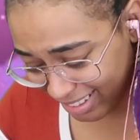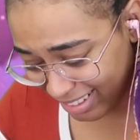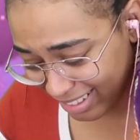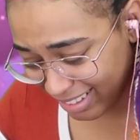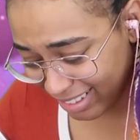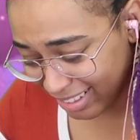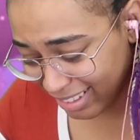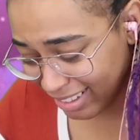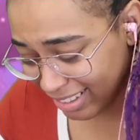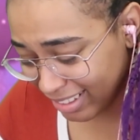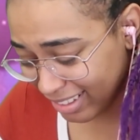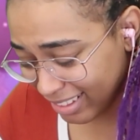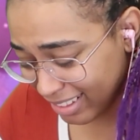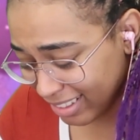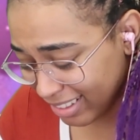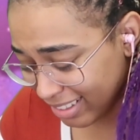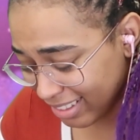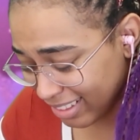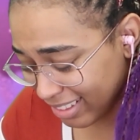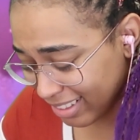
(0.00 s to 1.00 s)

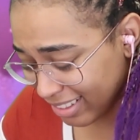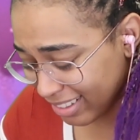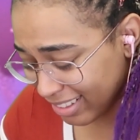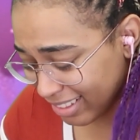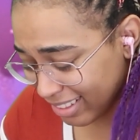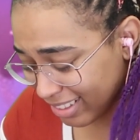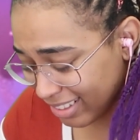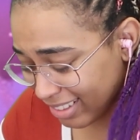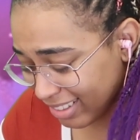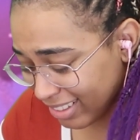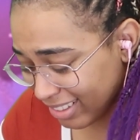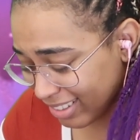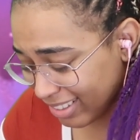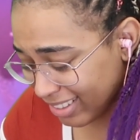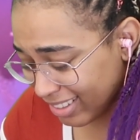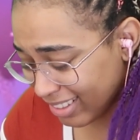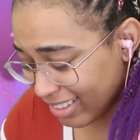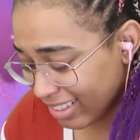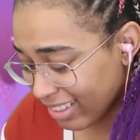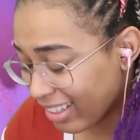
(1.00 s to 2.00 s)

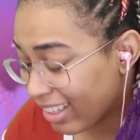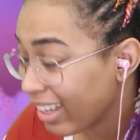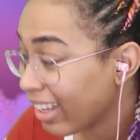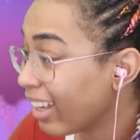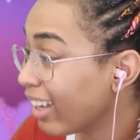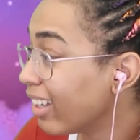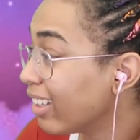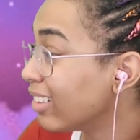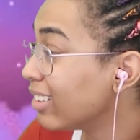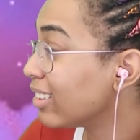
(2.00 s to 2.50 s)
(not speaking)